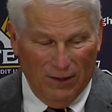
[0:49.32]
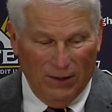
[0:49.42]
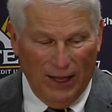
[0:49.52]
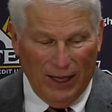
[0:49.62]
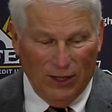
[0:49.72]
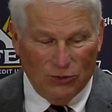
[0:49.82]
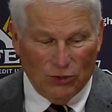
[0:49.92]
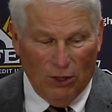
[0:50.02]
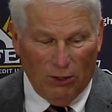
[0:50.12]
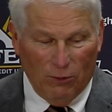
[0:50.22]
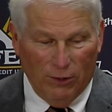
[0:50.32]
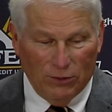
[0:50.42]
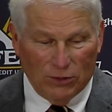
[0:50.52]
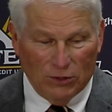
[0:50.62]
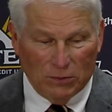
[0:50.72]
Danny and Sean with
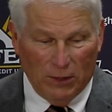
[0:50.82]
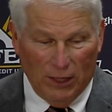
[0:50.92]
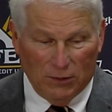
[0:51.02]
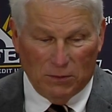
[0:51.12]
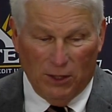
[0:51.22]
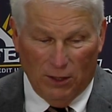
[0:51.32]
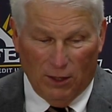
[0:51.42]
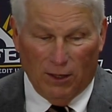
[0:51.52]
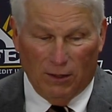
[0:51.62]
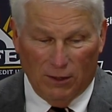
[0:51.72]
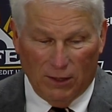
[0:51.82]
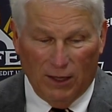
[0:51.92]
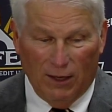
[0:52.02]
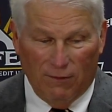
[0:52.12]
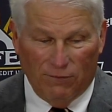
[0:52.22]
us as we are
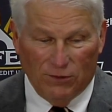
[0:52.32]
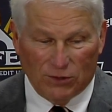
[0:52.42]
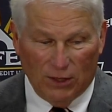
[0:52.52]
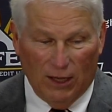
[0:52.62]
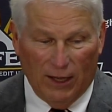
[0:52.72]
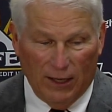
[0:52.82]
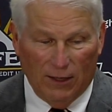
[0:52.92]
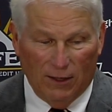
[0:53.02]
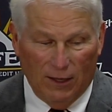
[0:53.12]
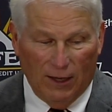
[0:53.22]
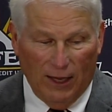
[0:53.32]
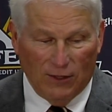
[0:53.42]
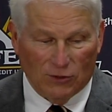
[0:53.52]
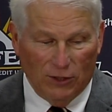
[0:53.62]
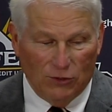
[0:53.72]
to have Scott and
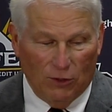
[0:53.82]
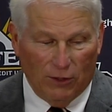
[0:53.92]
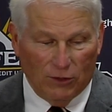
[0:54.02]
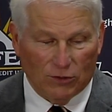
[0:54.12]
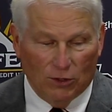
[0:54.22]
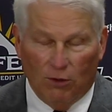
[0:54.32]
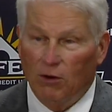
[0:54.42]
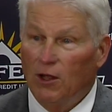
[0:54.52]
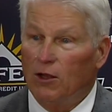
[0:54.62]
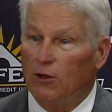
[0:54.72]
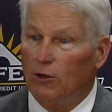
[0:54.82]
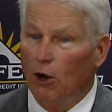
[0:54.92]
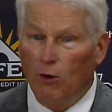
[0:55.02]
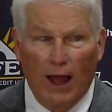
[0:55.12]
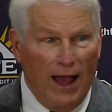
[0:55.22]
Ashley join us. So
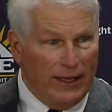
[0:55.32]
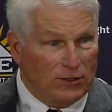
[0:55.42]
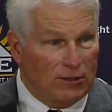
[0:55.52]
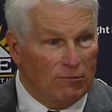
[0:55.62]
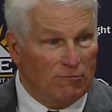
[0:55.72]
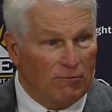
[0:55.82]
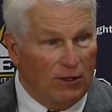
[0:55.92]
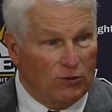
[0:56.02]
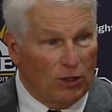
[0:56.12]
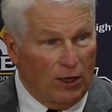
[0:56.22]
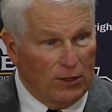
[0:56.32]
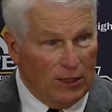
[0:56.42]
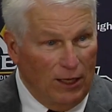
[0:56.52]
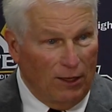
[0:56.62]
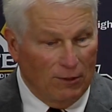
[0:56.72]
go Knights and
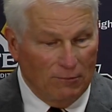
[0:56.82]
charge on.